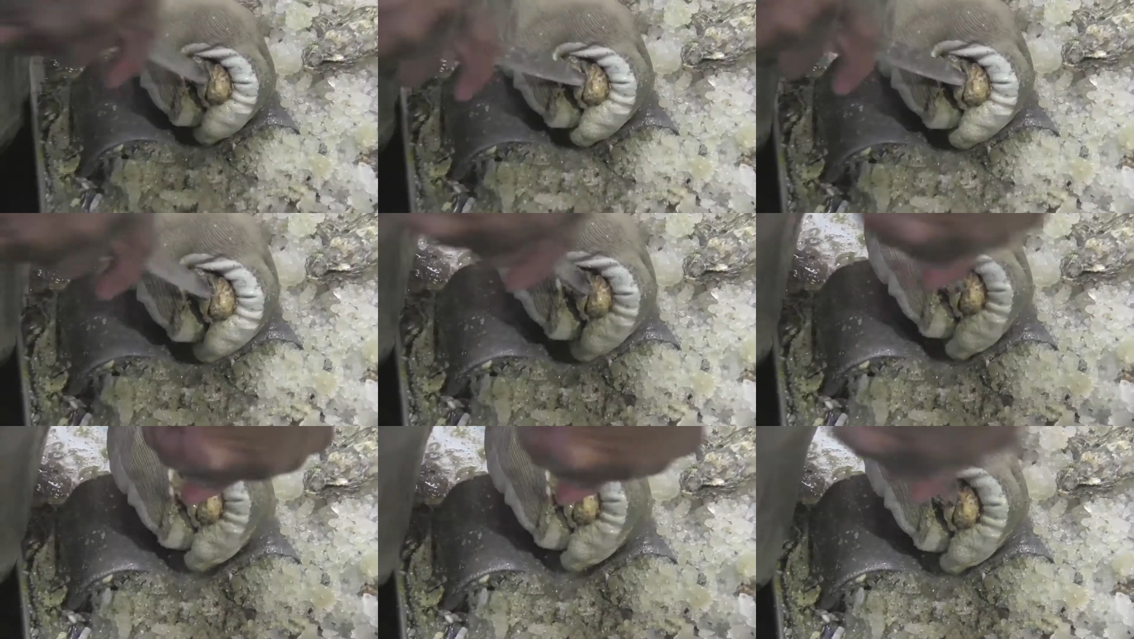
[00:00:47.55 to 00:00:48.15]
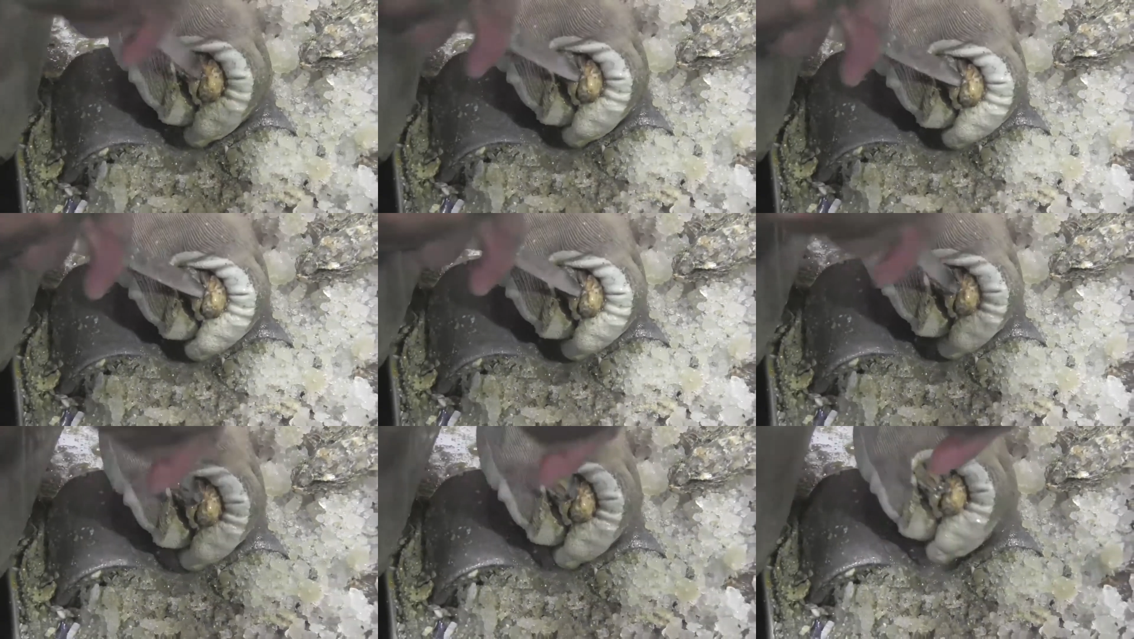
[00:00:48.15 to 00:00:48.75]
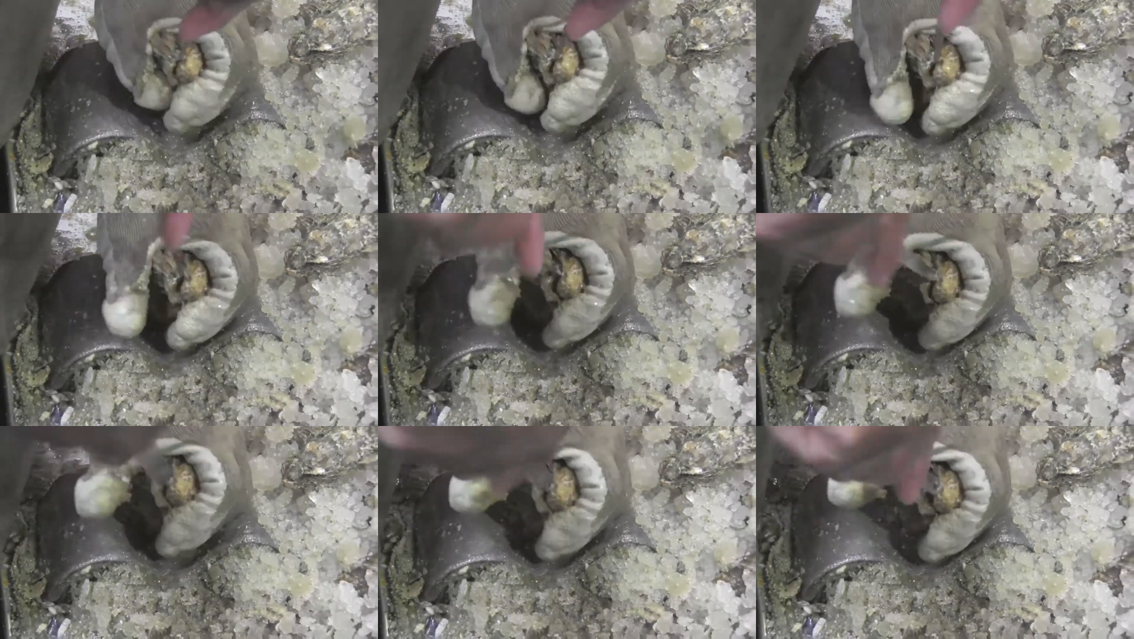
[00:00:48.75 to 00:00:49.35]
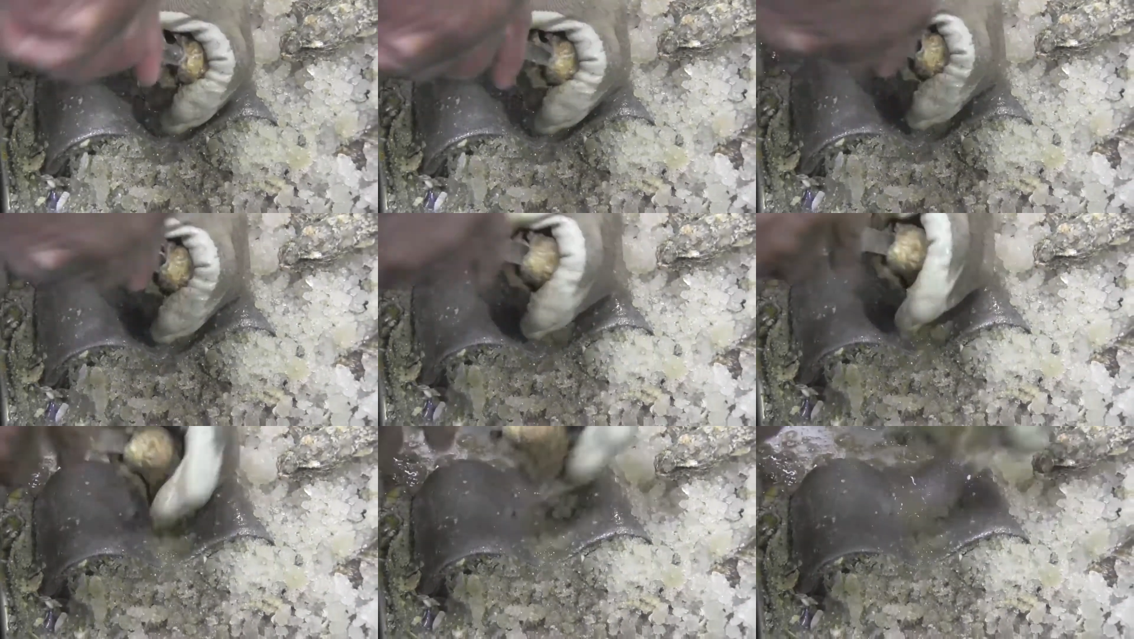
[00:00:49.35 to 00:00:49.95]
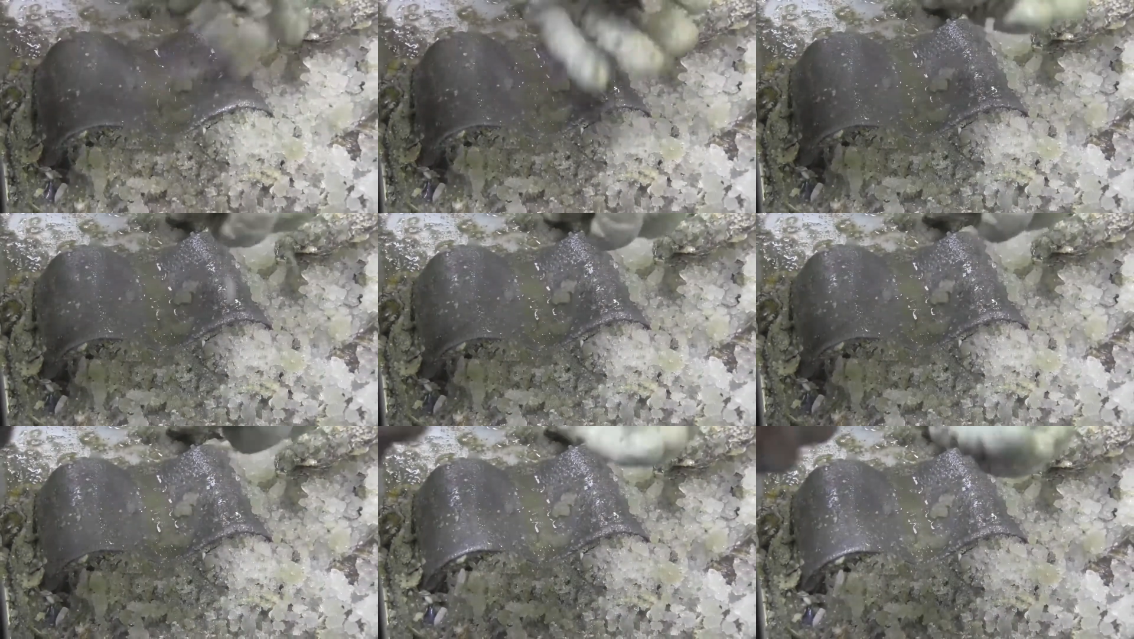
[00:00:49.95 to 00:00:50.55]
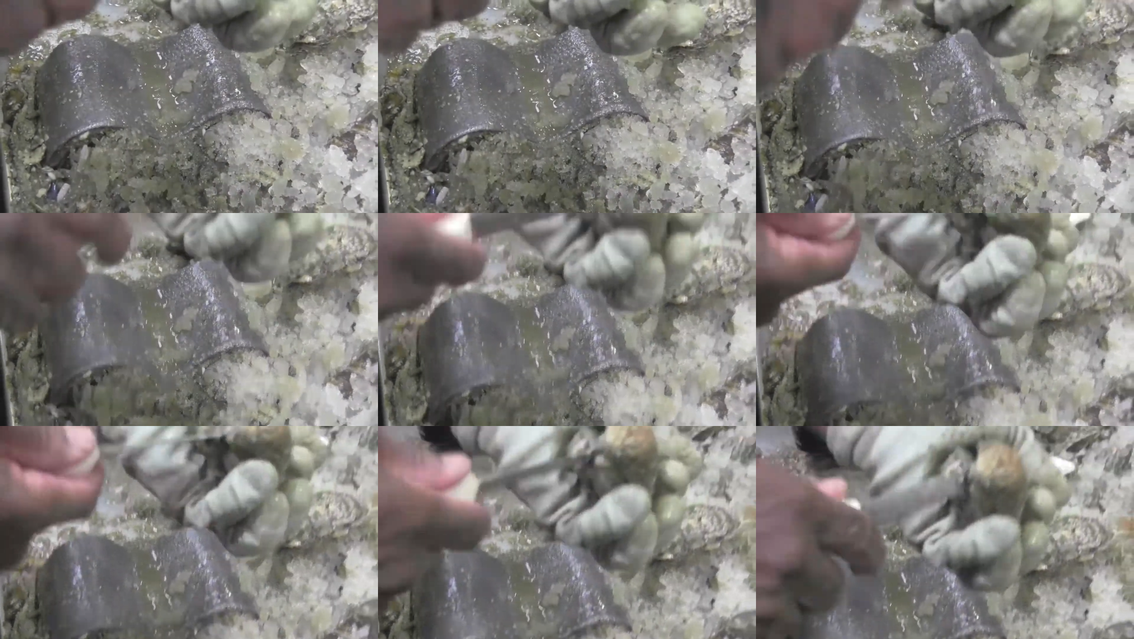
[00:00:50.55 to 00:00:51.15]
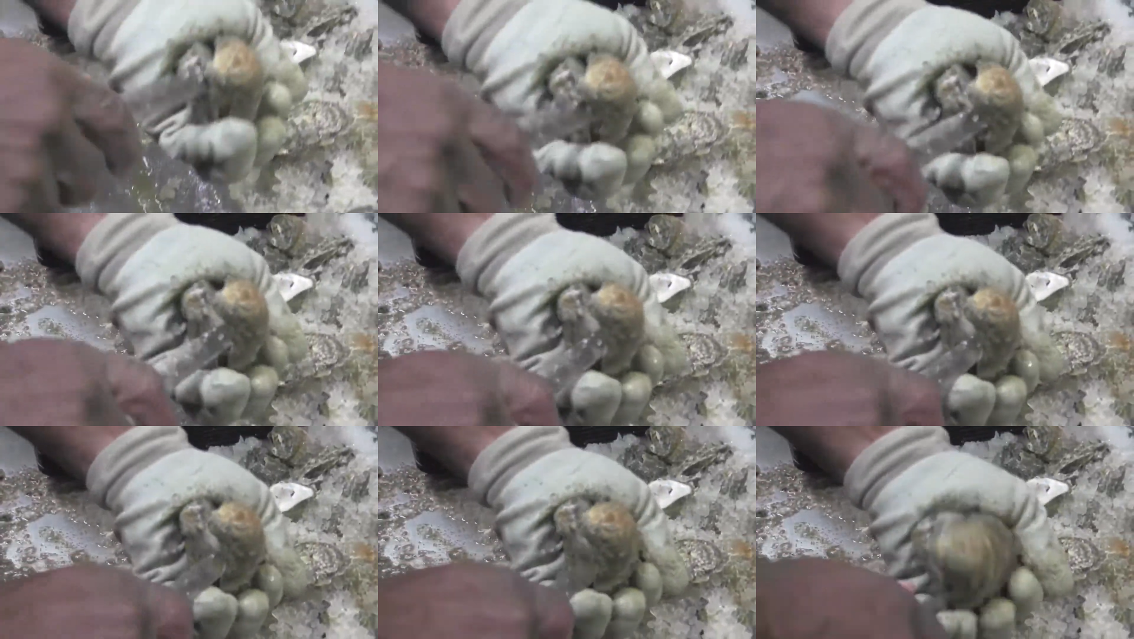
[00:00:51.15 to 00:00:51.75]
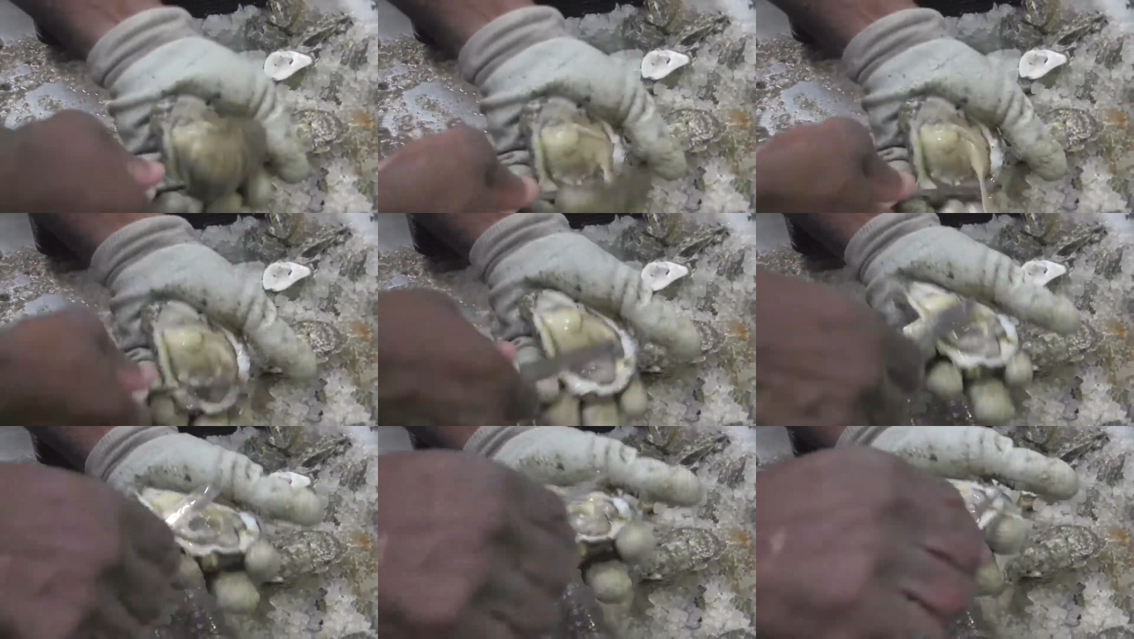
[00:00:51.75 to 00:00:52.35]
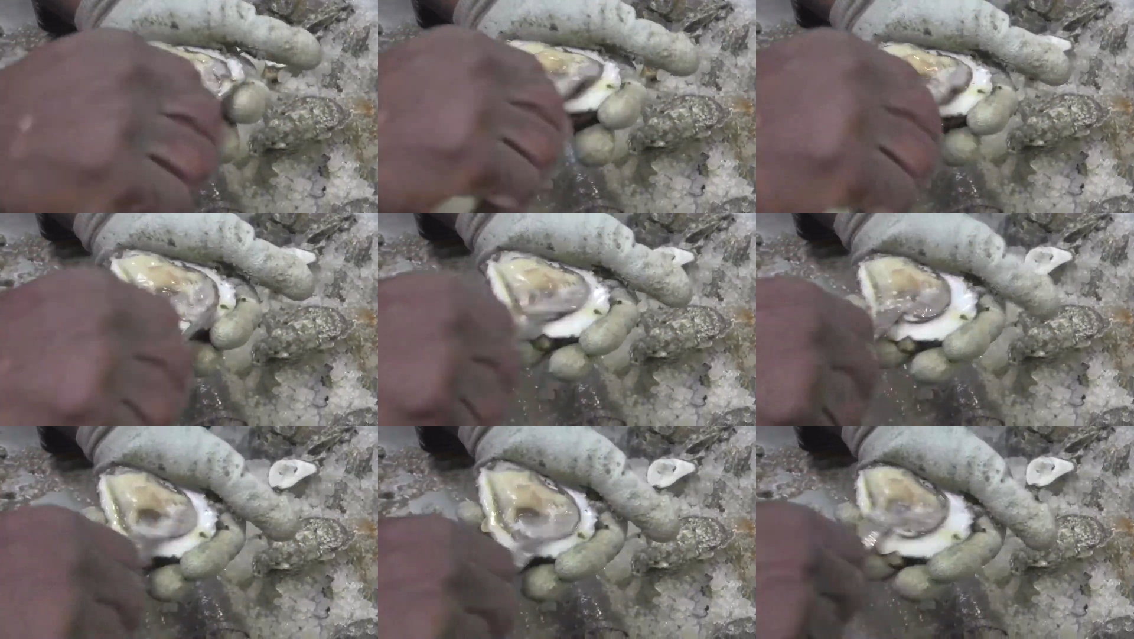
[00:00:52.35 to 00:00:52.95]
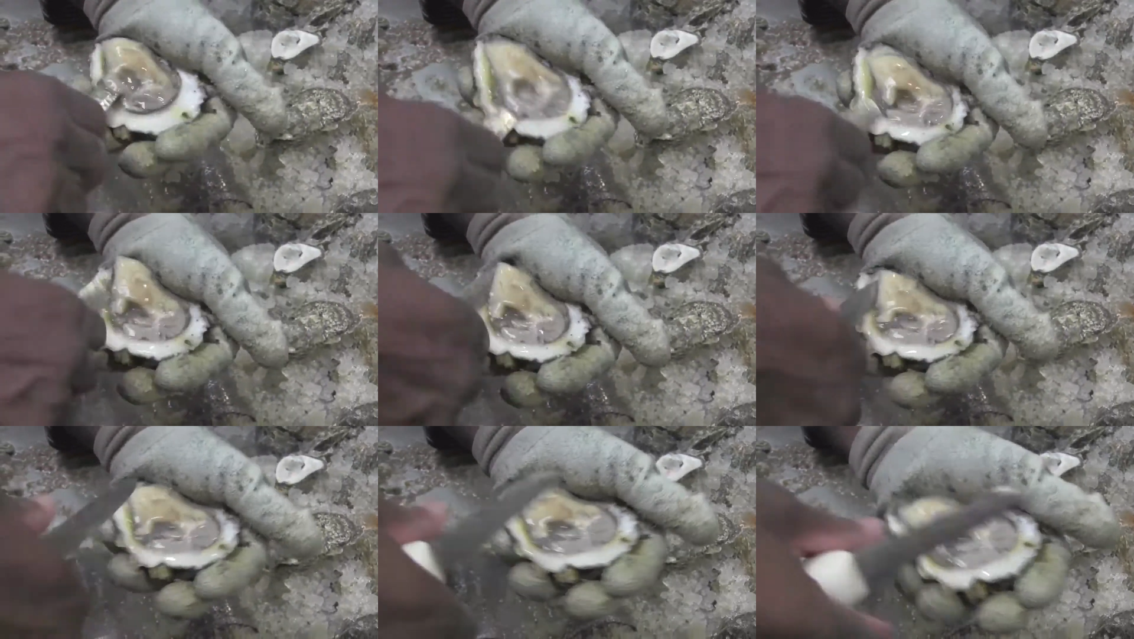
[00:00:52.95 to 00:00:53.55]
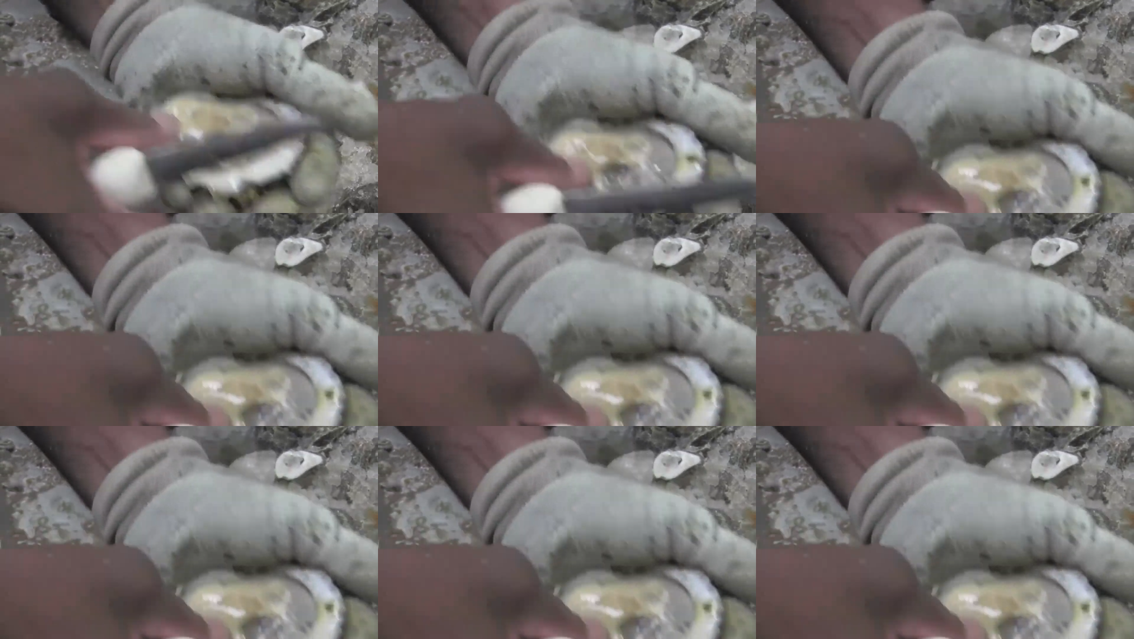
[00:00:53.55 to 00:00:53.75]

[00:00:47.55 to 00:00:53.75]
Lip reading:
(no speaker visible)